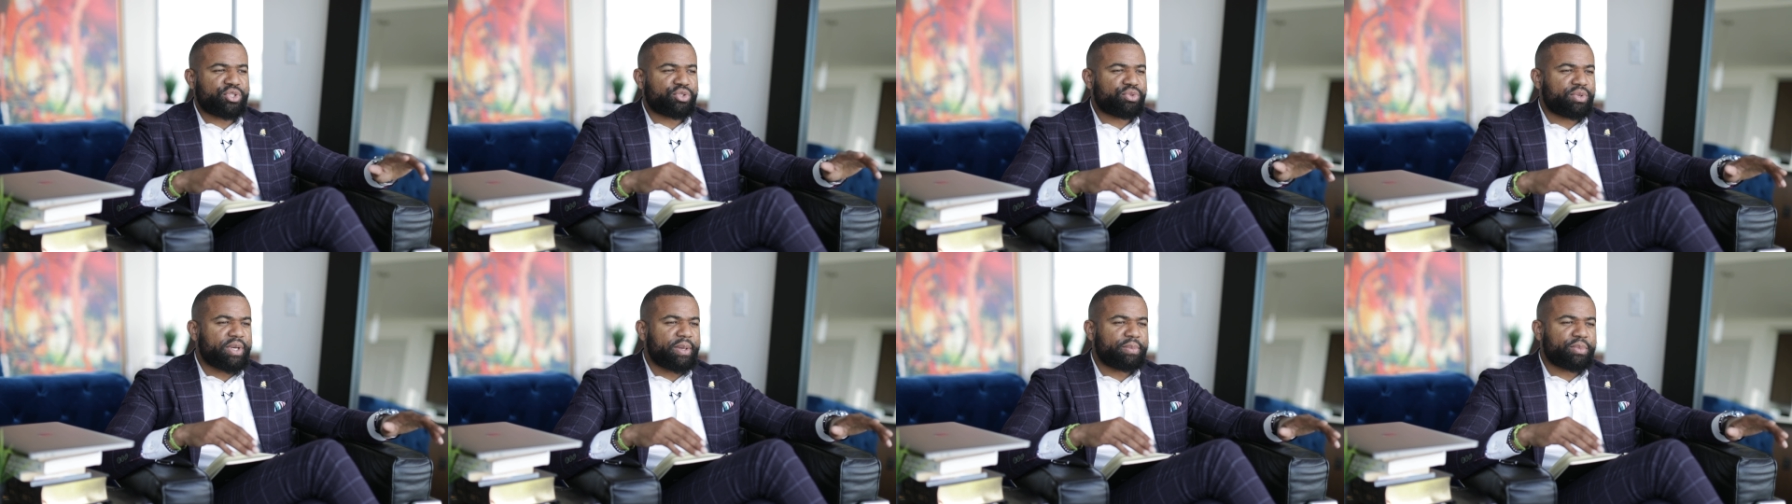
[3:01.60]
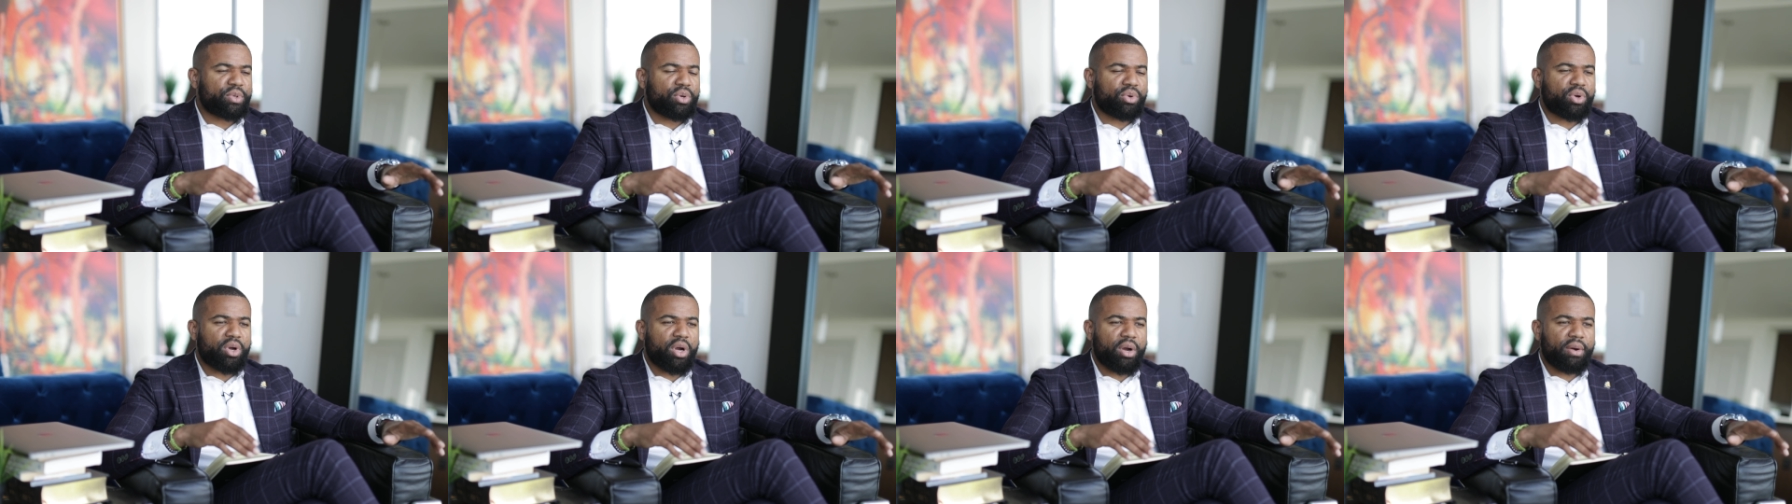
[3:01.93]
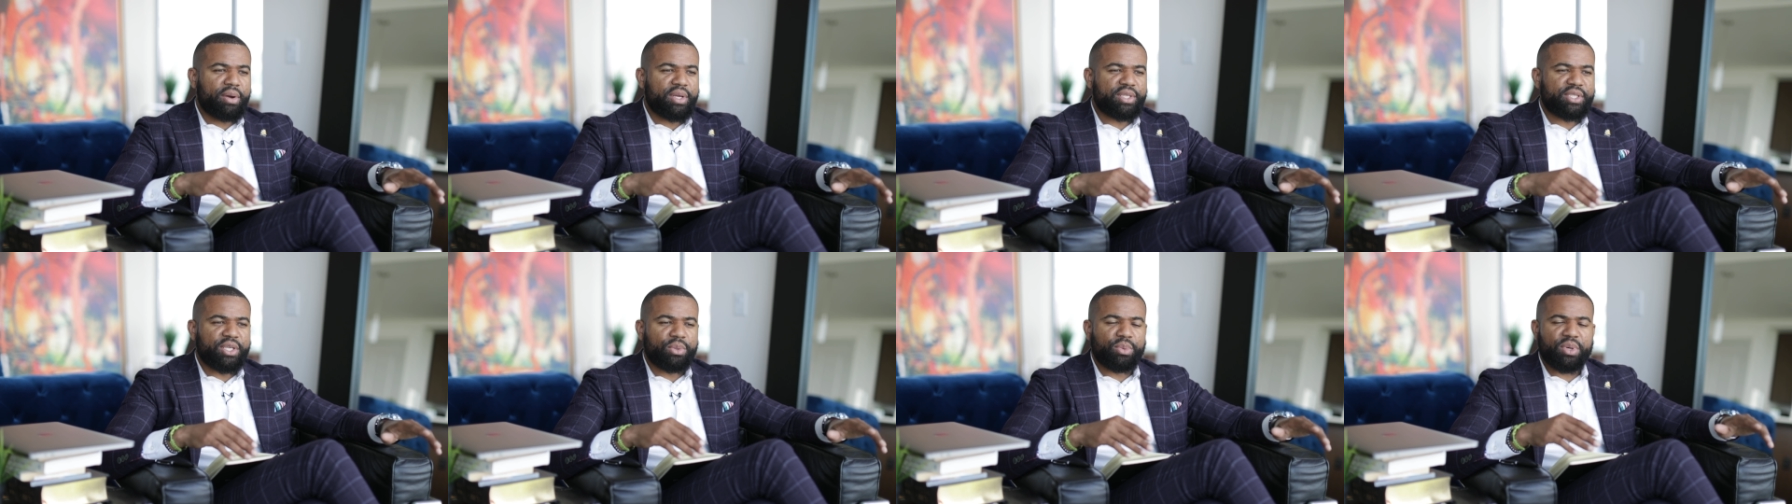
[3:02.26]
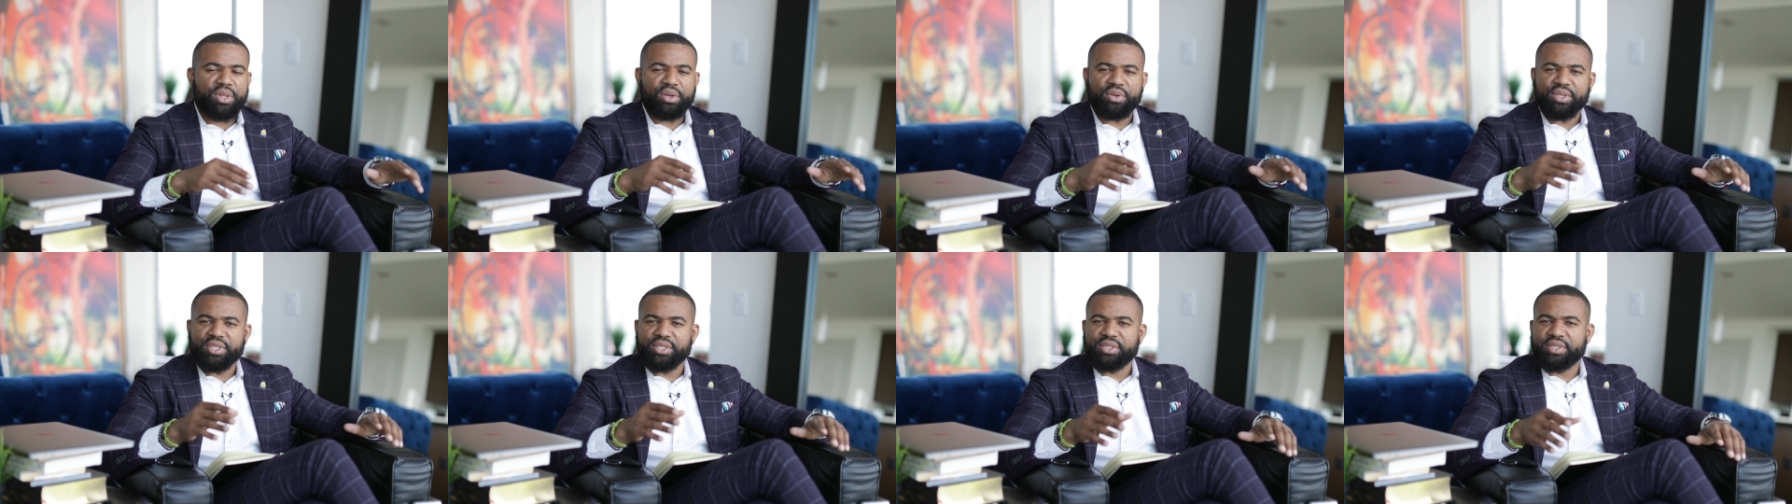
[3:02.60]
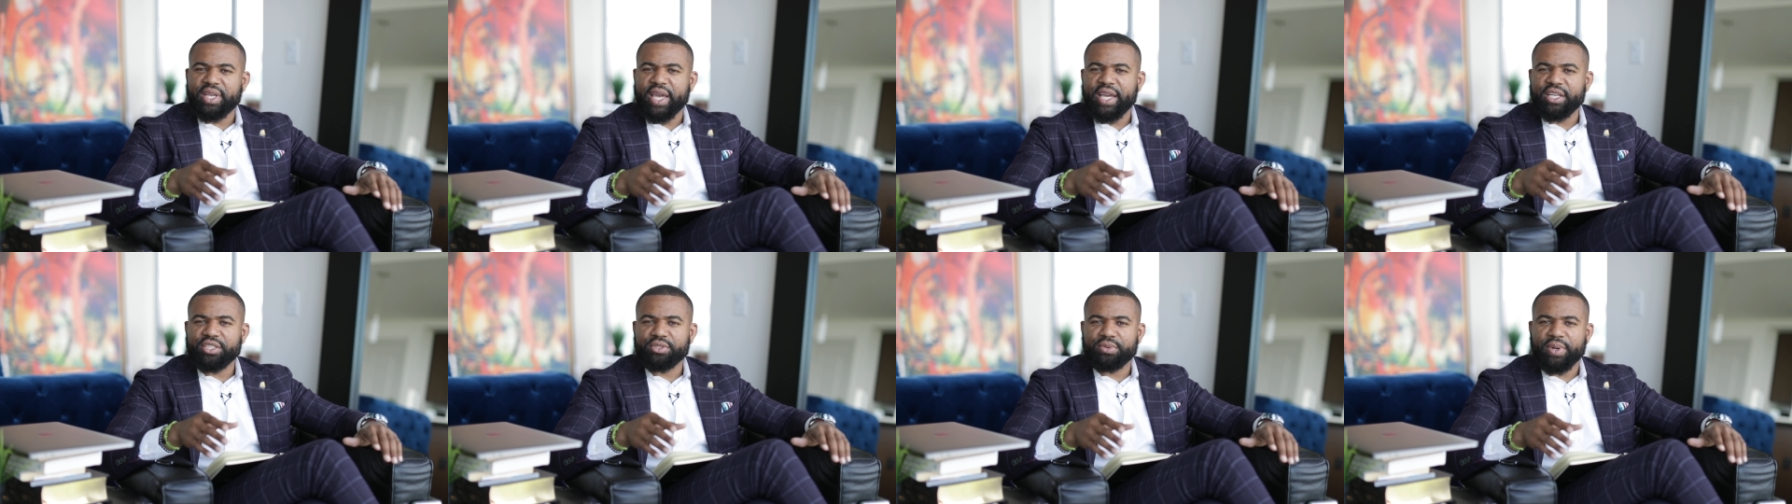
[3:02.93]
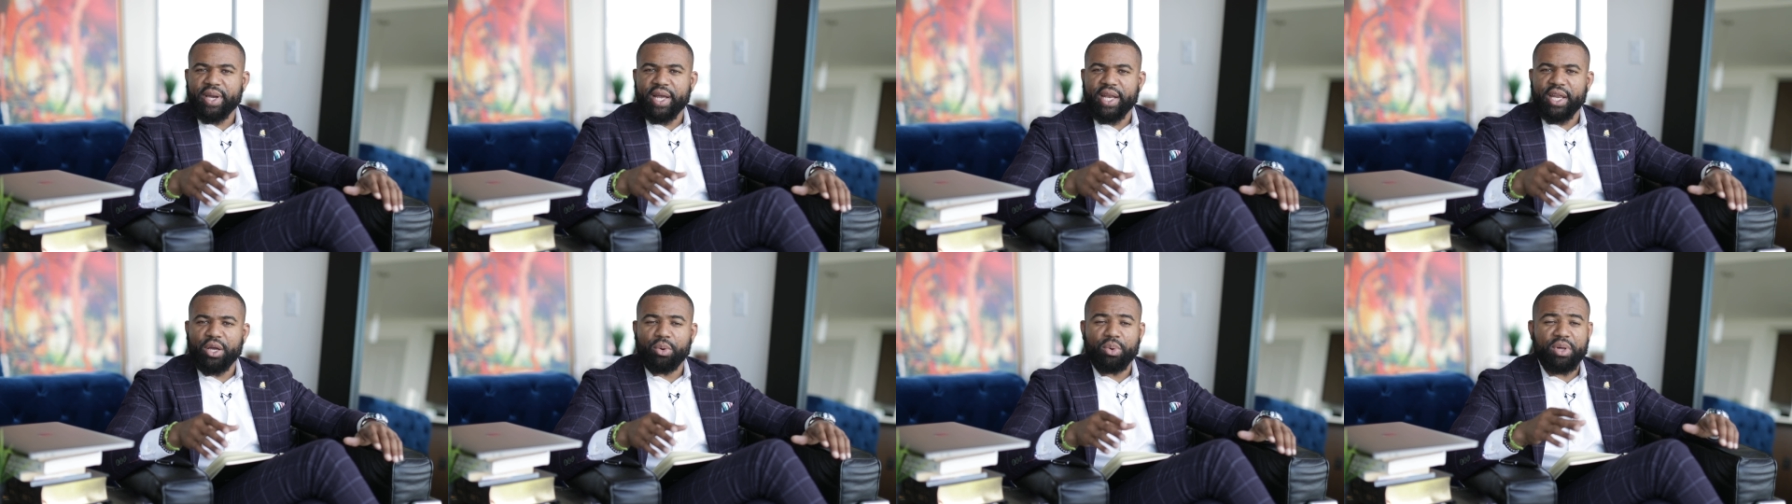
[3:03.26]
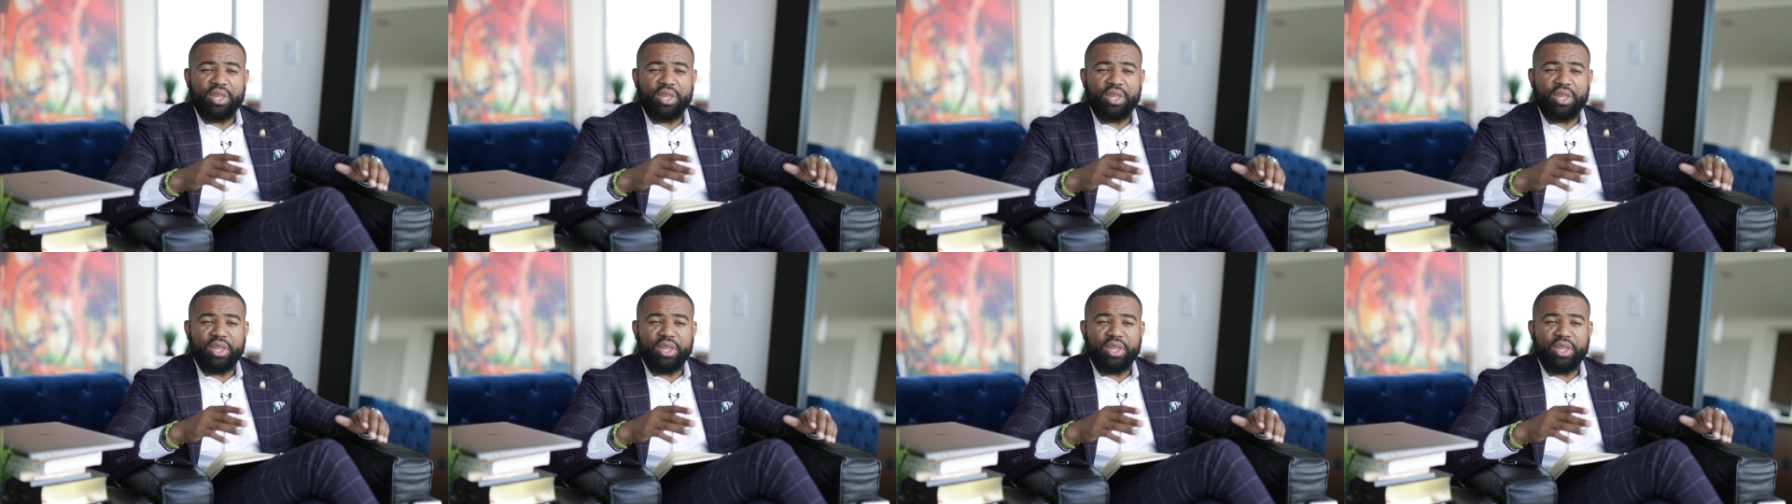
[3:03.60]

it's cryptocurrency, whether it's day trading,